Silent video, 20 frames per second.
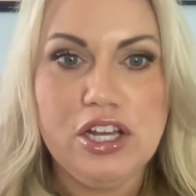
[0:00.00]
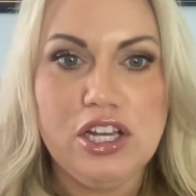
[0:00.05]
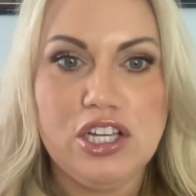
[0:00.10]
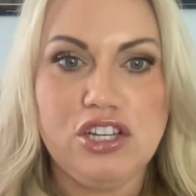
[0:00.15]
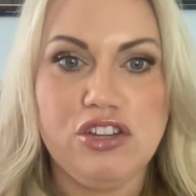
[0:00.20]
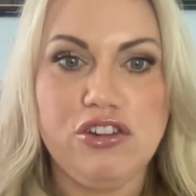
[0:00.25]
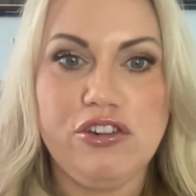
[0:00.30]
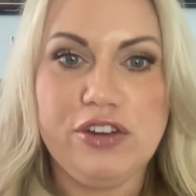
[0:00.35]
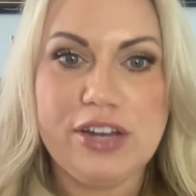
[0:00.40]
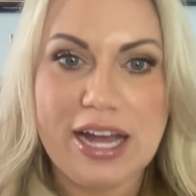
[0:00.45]

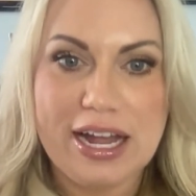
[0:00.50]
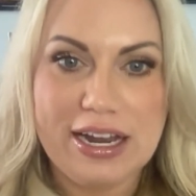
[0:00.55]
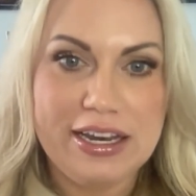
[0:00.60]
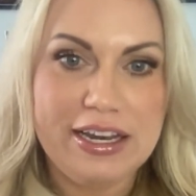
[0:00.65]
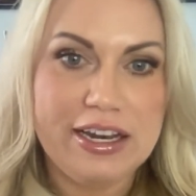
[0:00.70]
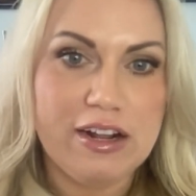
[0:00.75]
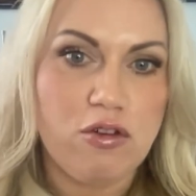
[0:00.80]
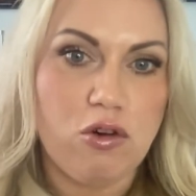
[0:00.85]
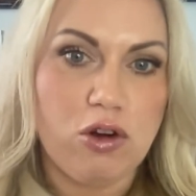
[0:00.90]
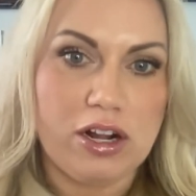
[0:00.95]
you do not need
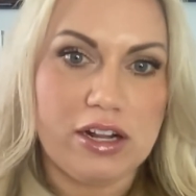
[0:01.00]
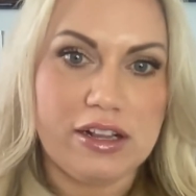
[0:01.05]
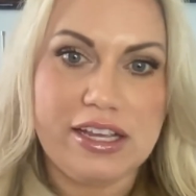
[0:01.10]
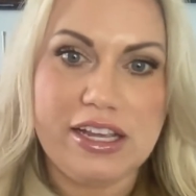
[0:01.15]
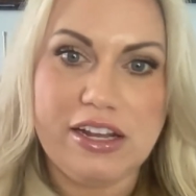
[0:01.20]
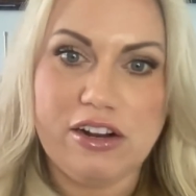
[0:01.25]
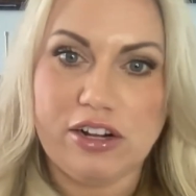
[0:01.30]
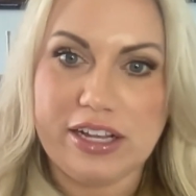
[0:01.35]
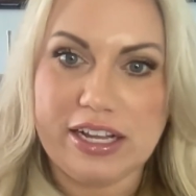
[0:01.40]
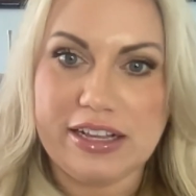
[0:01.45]
to
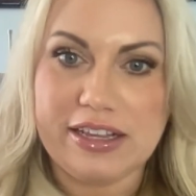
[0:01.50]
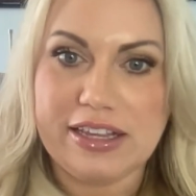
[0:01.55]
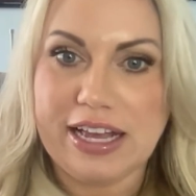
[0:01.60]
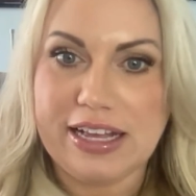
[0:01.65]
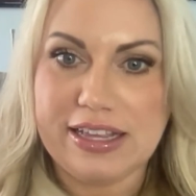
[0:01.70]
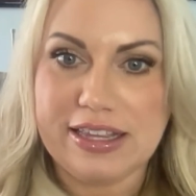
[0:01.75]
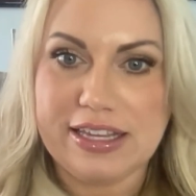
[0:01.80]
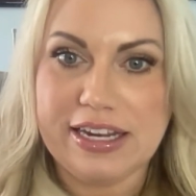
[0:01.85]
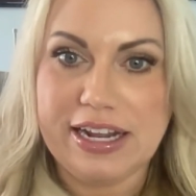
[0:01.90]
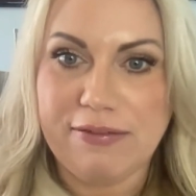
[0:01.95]
quarantine or get
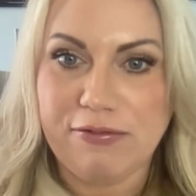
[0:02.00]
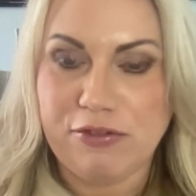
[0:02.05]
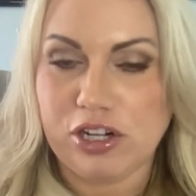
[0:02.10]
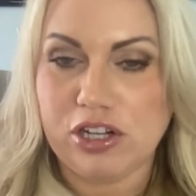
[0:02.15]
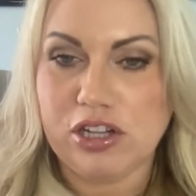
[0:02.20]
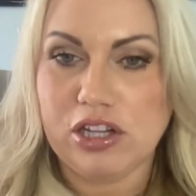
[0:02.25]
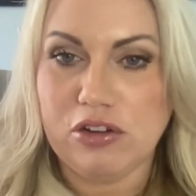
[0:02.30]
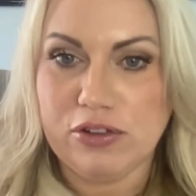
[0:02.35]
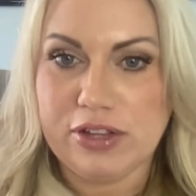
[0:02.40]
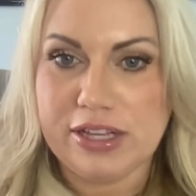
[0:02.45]
tested after
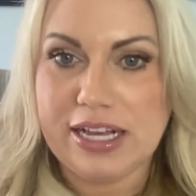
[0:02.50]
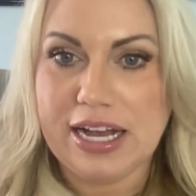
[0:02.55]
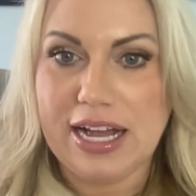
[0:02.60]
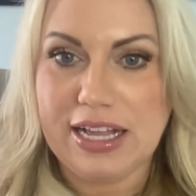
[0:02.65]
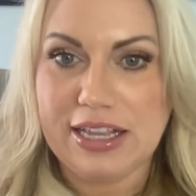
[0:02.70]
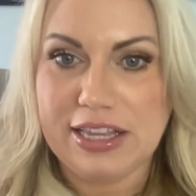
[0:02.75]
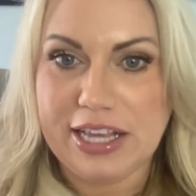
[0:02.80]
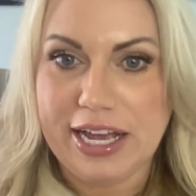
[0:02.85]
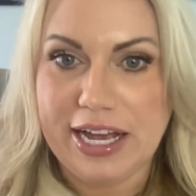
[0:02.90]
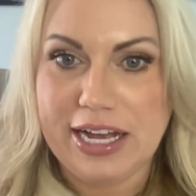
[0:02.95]
close
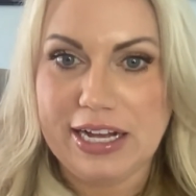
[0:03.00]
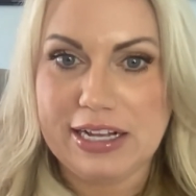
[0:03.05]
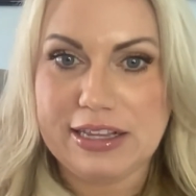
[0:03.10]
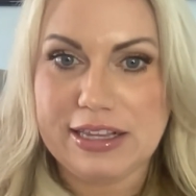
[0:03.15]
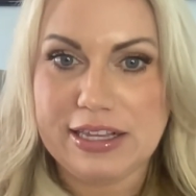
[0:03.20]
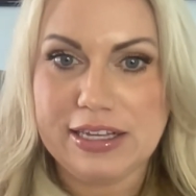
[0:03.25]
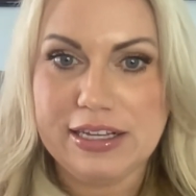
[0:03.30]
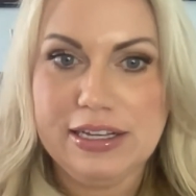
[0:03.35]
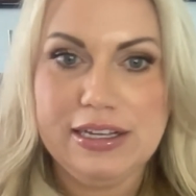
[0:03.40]
contact.